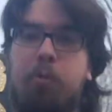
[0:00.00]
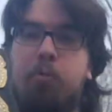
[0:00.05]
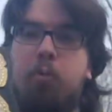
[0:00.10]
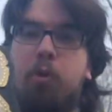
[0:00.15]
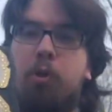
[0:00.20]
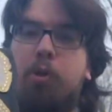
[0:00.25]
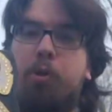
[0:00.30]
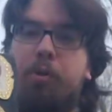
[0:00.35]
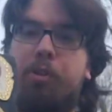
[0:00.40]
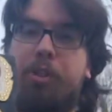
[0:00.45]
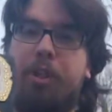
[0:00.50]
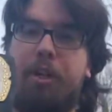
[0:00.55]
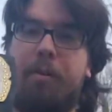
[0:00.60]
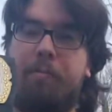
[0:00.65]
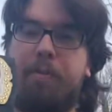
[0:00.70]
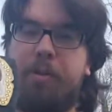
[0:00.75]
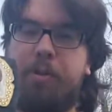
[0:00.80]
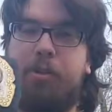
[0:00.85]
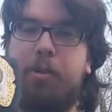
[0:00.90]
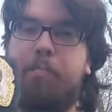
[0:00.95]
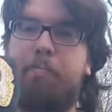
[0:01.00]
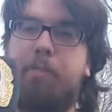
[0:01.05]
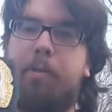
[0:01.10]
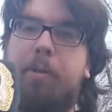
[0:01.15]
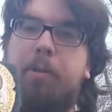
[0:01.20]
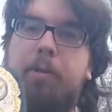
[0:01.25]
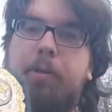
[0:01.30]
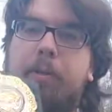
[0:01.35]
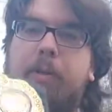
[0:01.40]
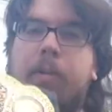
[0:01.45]
World Championship
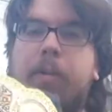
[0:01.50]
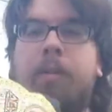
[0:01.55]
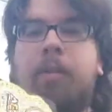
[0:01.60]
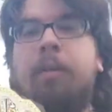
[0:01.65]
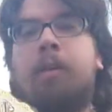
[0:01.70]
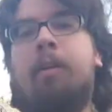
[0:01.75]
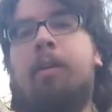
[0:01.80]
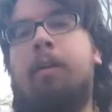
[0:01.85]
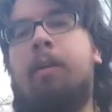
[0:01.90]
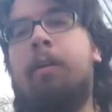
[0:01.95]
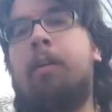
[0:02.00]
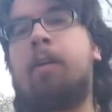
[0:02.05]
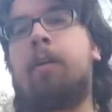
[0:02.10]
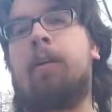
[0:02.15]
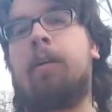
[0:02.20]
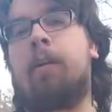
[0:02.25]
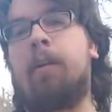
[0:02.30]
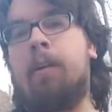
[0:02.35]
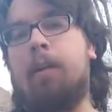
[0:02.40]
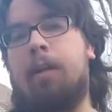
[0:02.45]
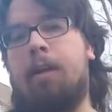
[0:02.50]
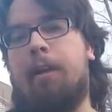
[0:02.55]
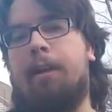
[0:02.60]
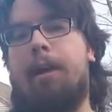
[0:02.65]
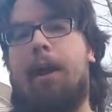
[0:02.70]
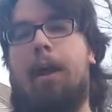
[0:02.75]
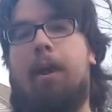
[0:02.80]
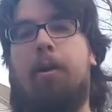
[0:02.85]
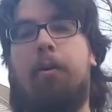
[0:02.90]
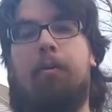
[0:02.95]
belt.
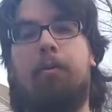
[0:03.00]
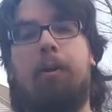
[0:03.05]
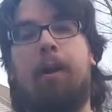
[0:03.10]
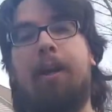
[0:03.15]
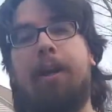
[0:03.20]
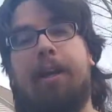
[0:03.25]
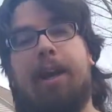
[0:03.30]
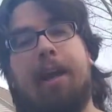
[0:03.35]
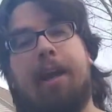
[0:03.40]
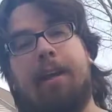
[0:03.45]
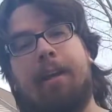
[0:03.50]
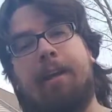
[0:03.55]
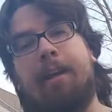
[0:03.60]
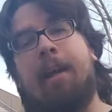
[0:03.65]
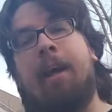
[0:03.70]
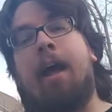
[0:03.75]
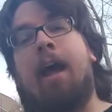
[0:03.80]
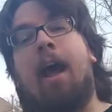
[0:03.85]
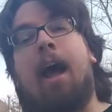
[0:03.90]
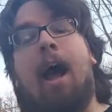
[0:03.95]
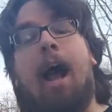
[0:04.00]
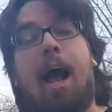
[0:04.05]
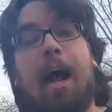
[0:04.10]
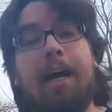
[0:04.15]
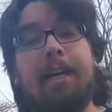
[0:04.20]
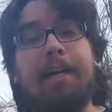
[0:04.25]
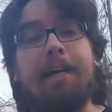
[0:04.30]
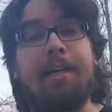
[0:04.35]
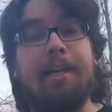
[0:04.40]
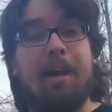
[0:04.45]
Now, again, I
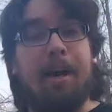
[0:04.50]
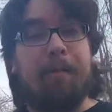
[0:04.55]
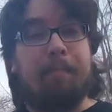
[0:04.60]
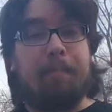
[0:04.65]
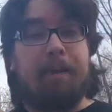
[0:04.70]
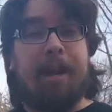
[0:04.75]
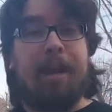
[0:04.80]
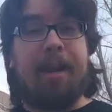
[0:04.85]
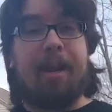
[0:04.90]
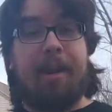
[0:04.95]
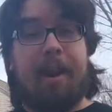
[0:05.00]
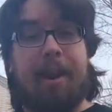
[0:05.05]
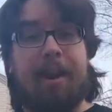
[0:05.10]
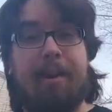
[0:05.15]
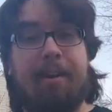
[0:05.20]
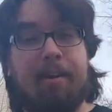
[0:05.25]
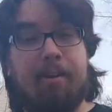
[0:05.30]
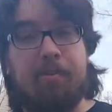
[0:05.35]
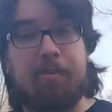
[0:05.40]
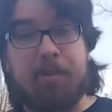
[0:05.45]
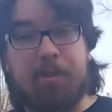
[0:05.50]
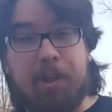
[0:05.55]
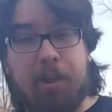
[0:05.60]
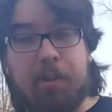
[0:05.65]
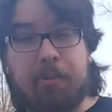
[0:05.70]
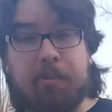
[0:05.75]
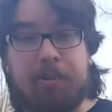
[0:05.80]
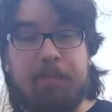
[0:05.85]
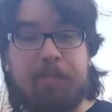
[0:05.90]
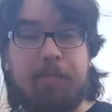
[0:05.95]
did not pay
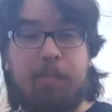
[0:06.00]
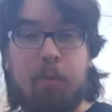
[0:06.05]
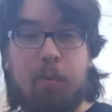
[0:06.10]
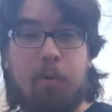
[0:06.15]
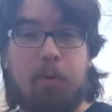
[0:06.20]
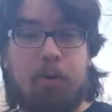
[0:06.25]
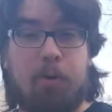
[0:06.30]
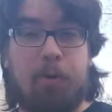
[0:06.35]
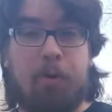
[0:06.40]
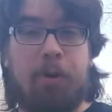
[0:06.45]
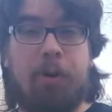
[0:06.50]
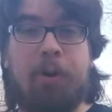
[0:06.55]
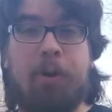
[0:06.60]
$800 for